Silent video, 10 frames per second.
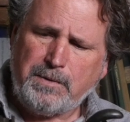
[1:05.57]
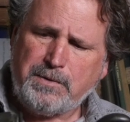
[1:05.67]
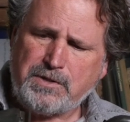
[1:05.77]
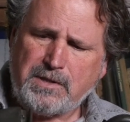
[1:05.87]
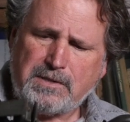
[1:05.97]
I
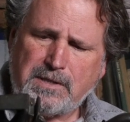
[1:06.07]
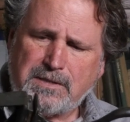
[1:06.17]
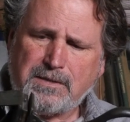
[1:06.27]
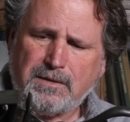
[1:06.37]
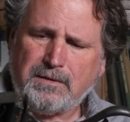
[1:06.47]
mean,
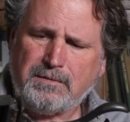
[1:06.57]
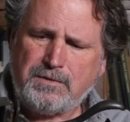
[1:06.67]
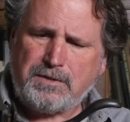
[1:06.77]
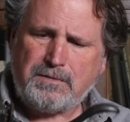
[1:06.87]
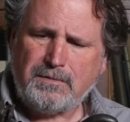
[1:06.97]
it's
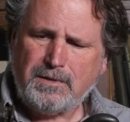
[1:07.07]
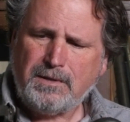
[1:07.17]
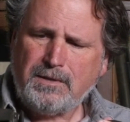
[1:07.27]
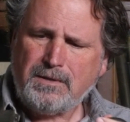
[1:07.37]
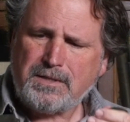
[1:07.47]
just
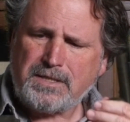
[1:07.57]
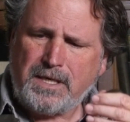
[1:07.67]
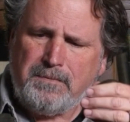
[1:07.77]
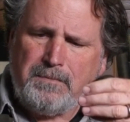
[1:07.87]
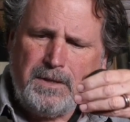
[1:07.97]

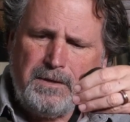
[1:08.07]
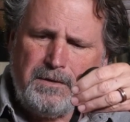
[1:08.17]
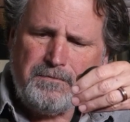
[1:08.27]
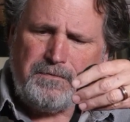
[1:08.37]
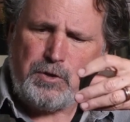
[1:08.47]
same
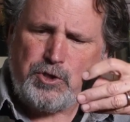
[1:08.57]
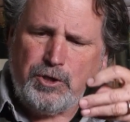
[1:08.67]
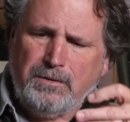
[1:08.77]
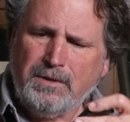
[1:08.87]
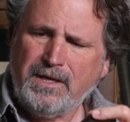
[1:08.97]

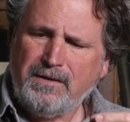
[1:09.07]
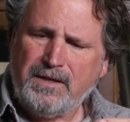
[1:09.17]
function.